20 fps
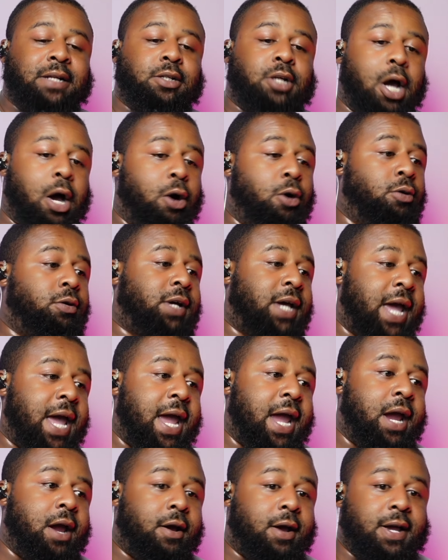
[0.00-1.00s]
I don't
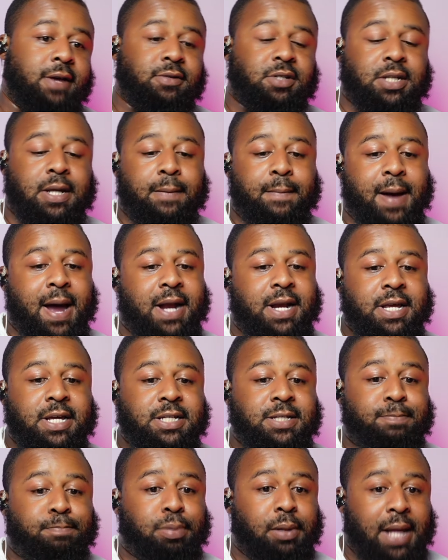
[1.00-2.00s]
care if somebody
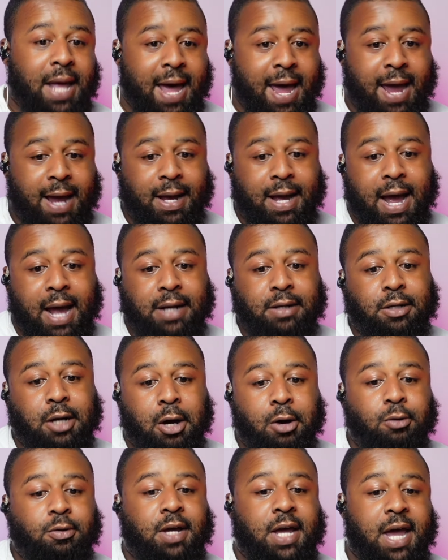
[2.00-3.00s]
is black. I
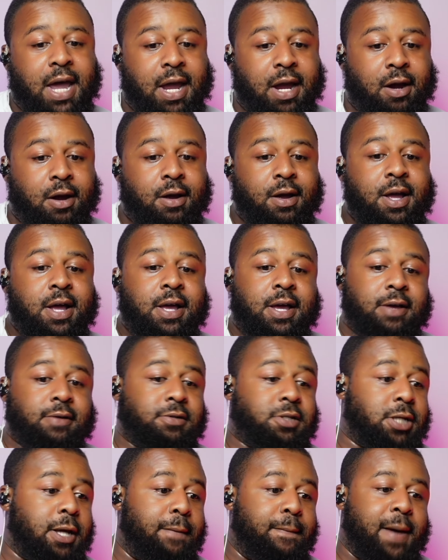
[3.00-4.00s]
don't care
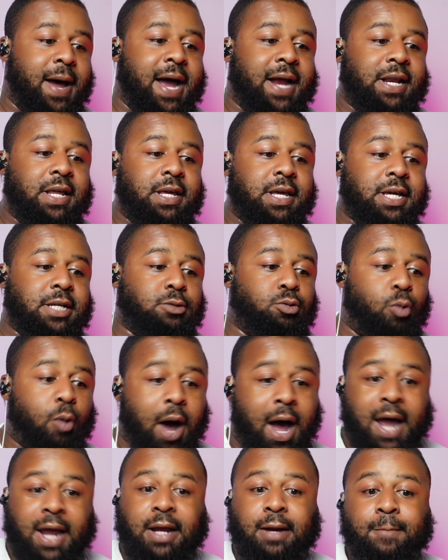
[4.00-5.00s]
if somebody is
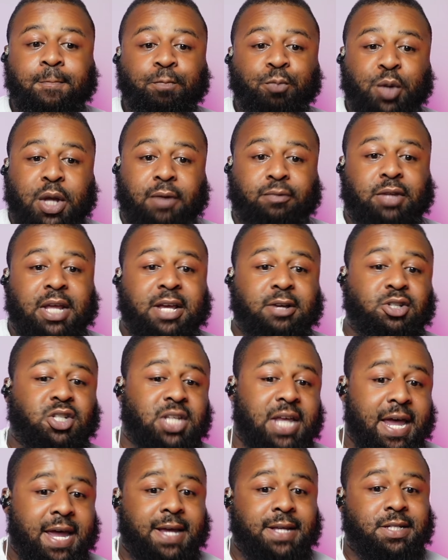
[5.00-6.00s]
white. If they're
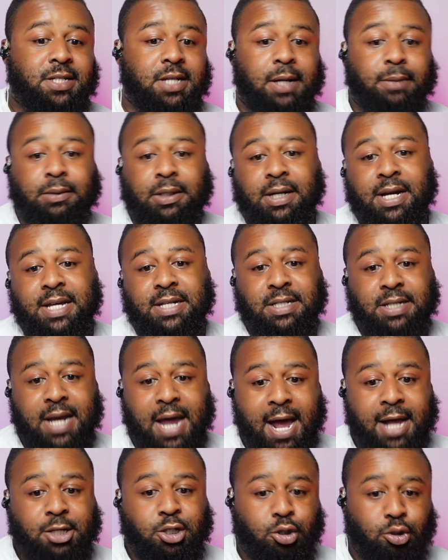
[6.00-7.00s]
saying something that's
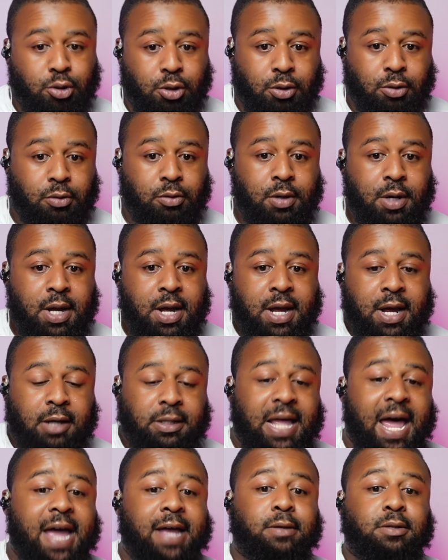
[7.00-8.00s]
not true,
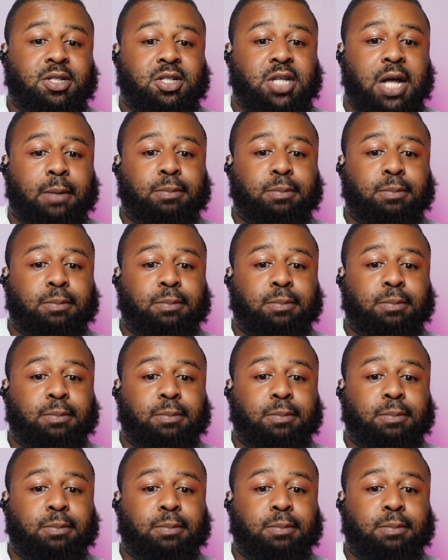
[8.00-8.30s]
like